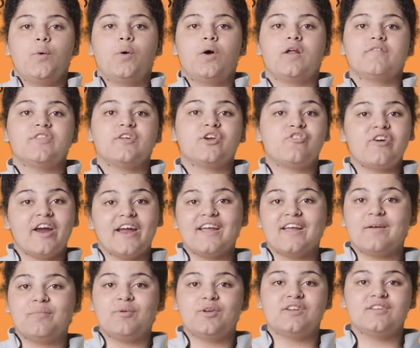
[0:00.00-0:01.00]
One of the great
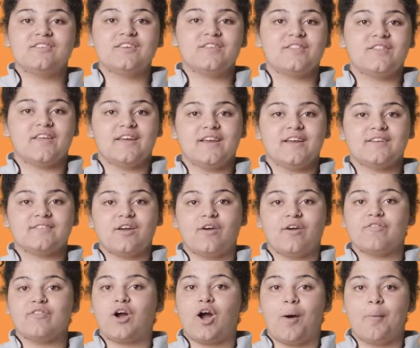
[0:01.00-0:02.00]
community things of
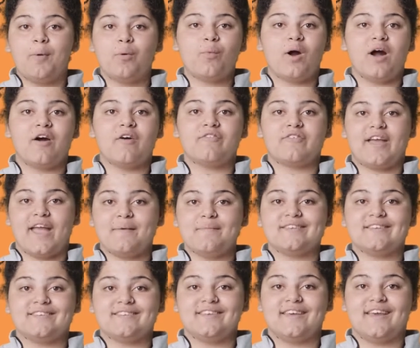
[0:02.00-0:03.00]
the Commonwealth Games
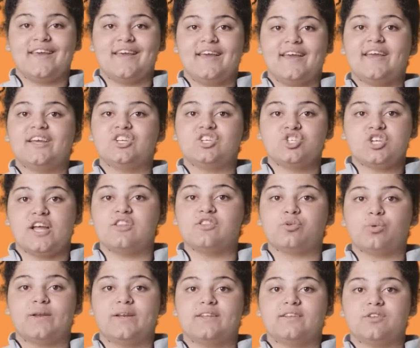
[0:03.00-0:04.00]
this year is Gen
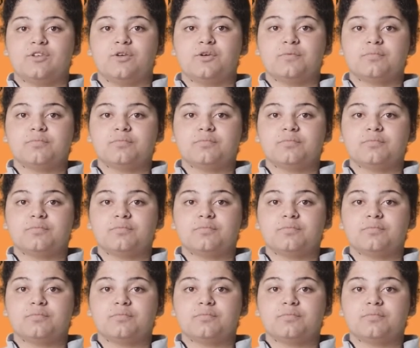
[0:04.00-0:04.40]
22.